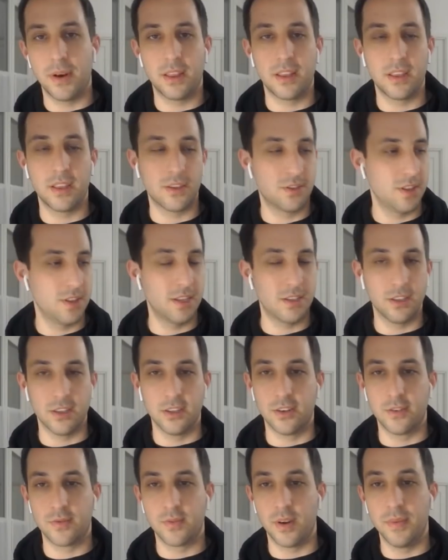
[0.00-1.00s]
I think there's a lot to
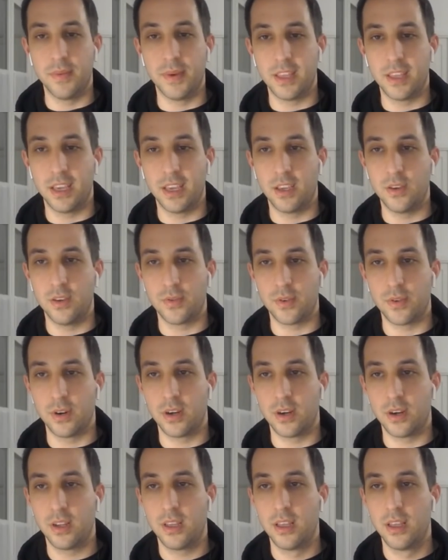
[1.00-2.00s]
learn from it. Thank you
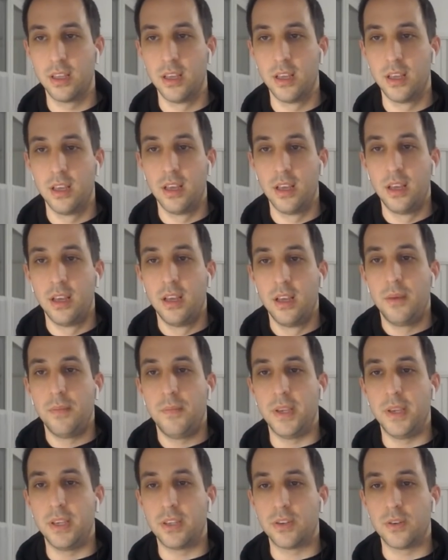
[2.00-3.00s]
for
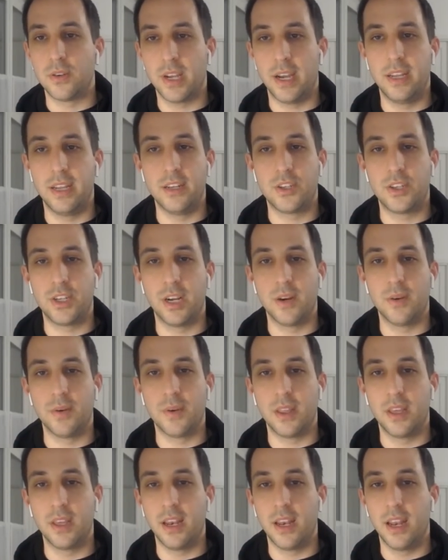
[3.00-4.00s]
being so kind to share
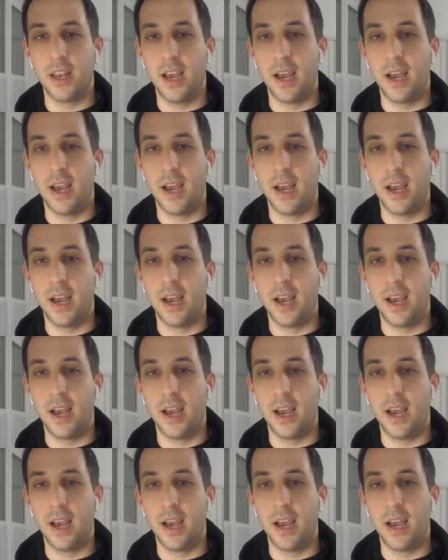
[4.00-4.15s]
with it.